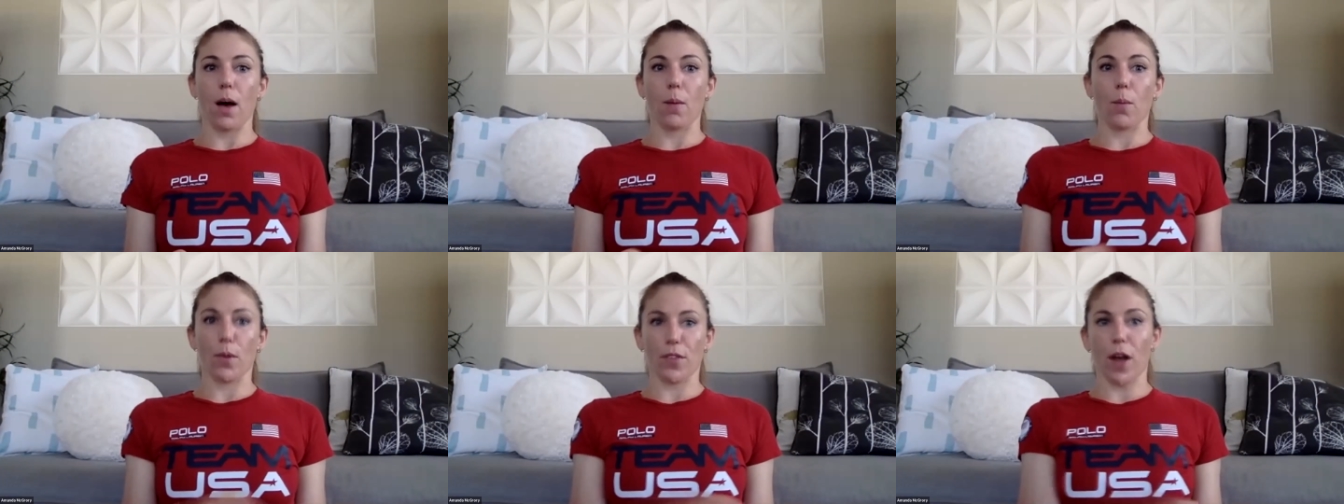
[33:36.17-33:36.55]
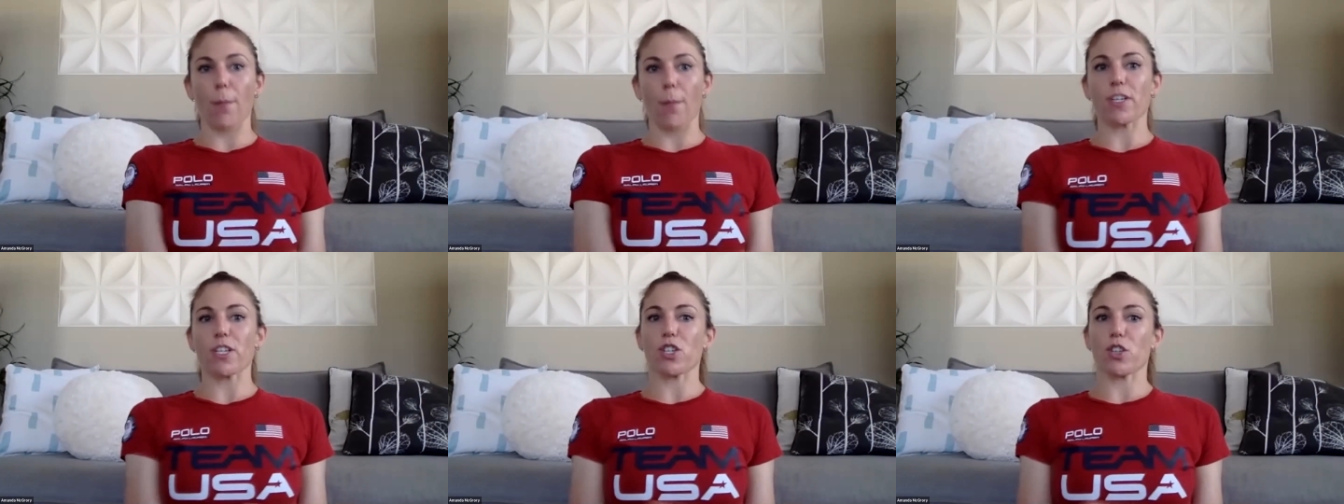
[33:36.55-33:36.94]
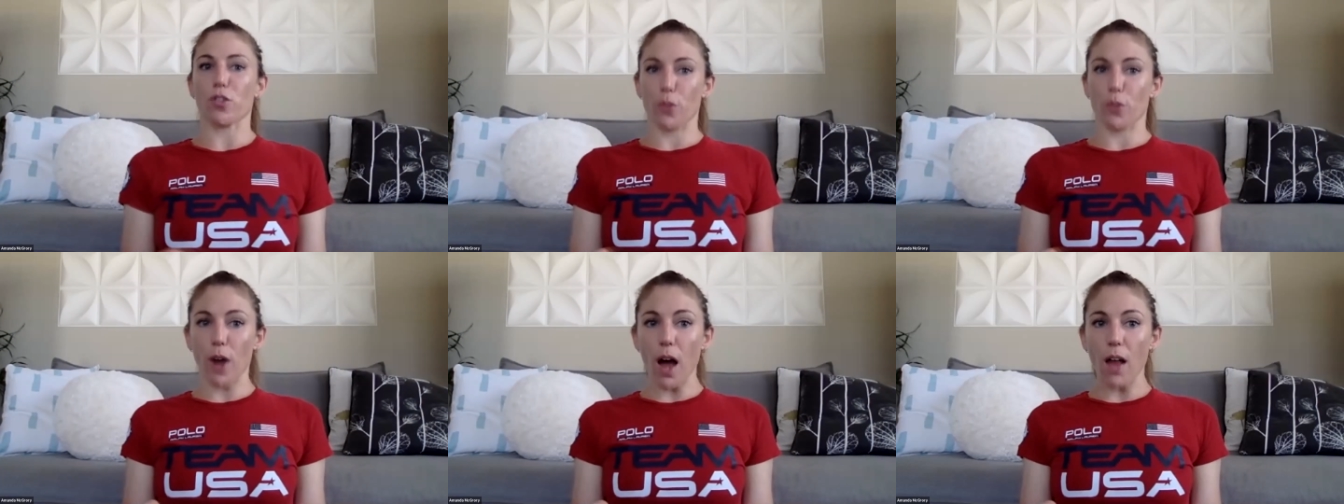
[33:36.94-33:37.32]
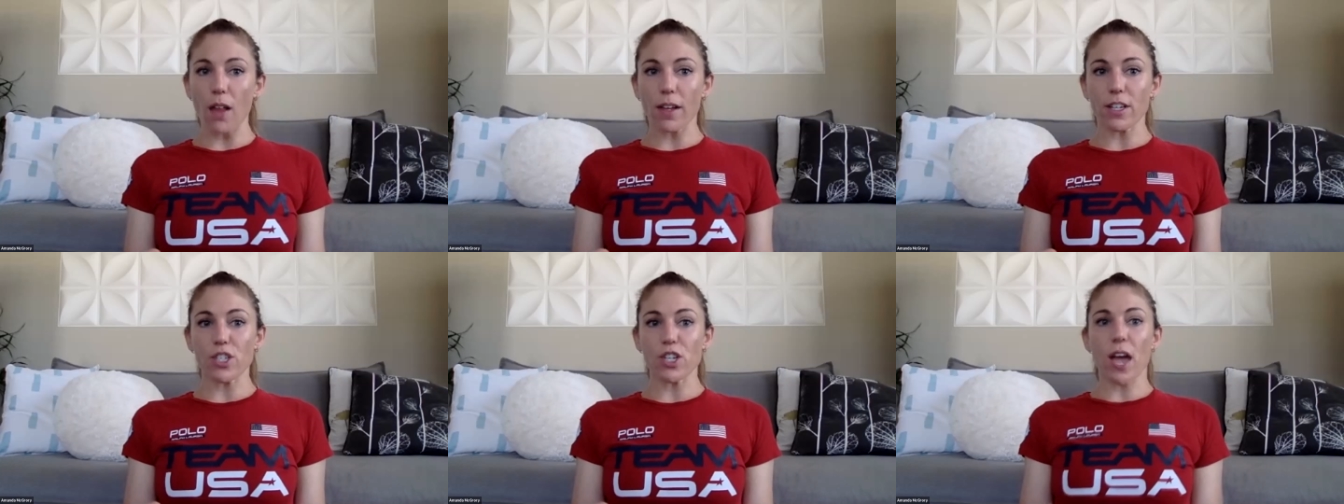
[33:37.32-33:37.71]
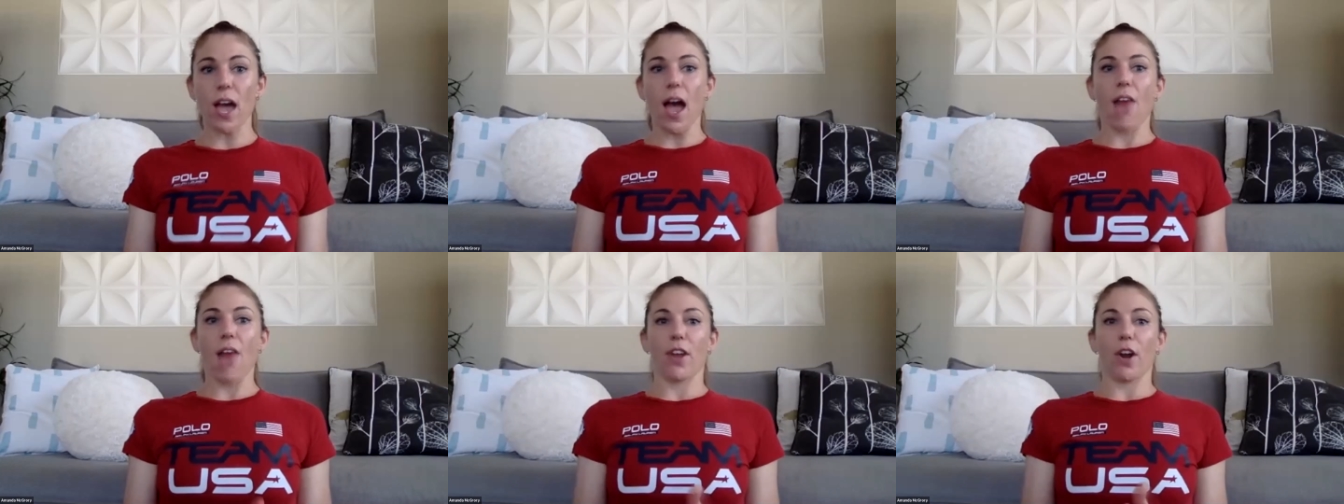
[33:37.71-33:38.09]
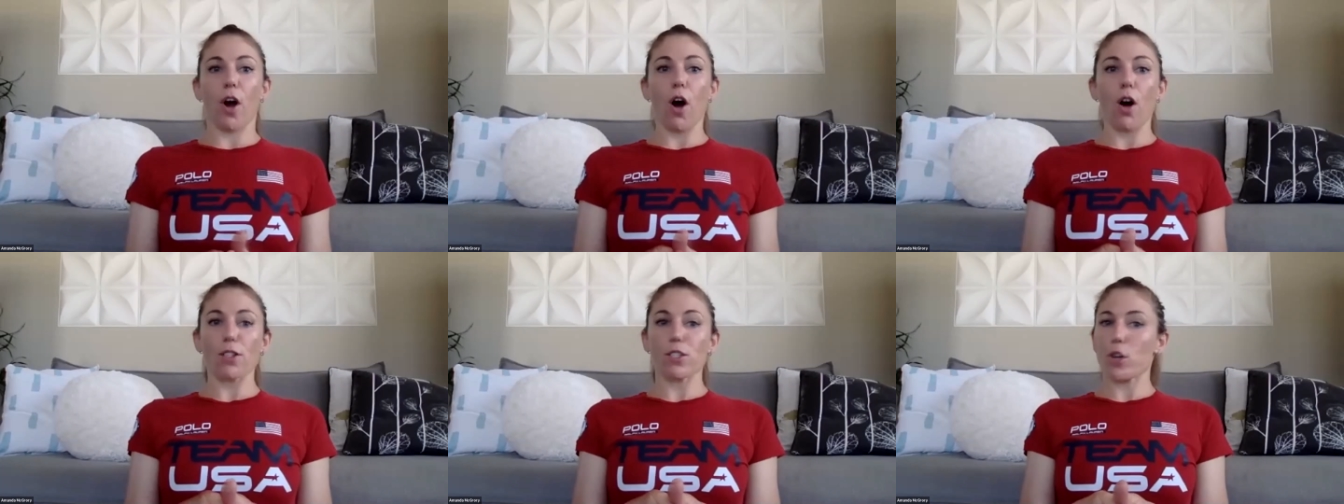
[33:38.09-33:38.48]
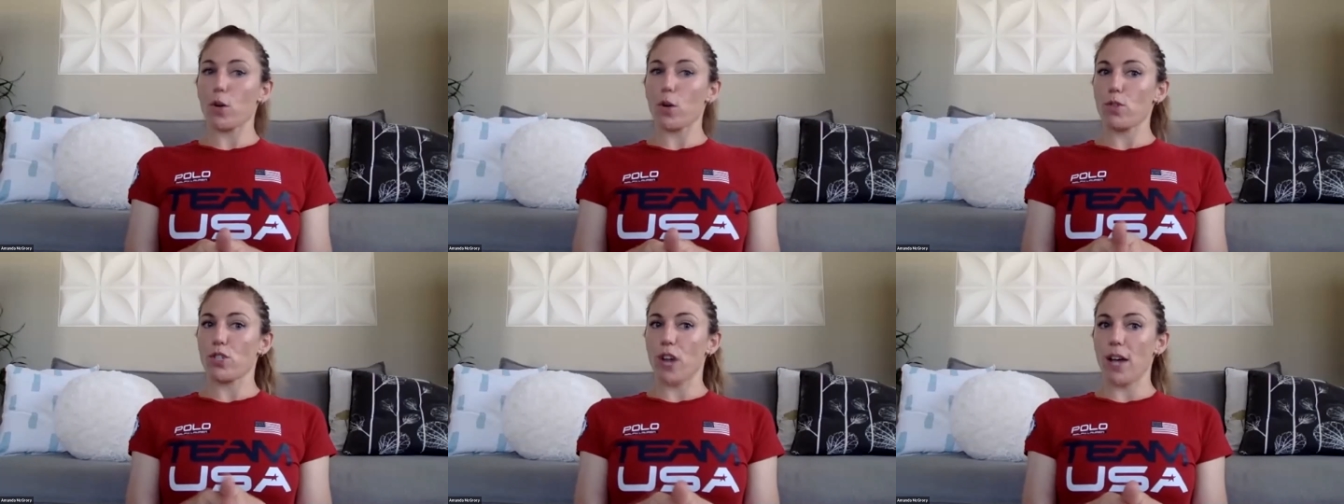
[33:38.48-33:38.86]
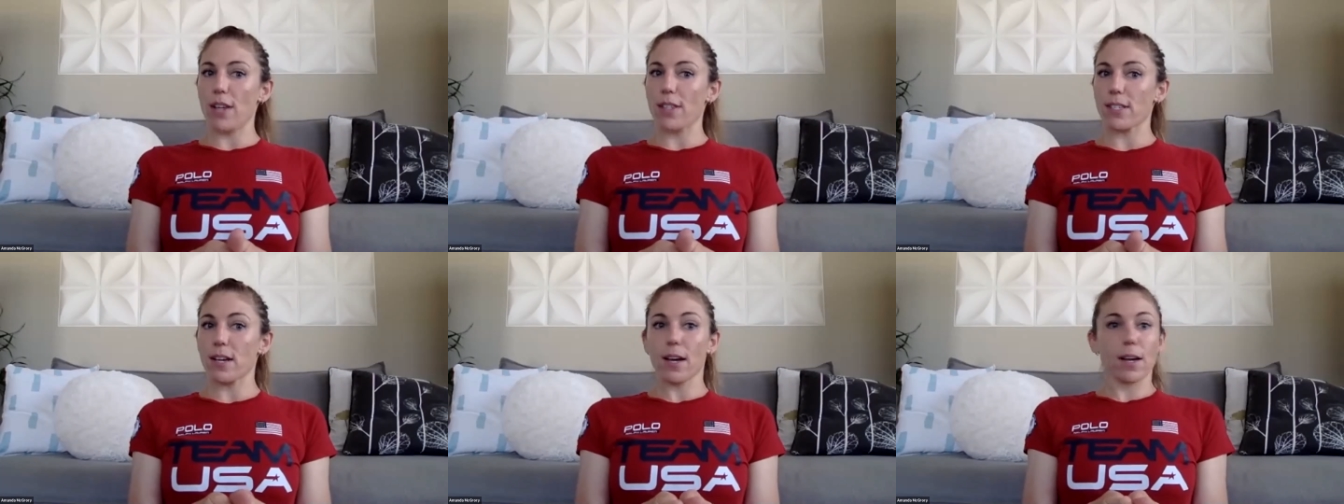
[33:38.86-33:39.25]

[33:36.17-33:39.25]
with competition through college, and then also just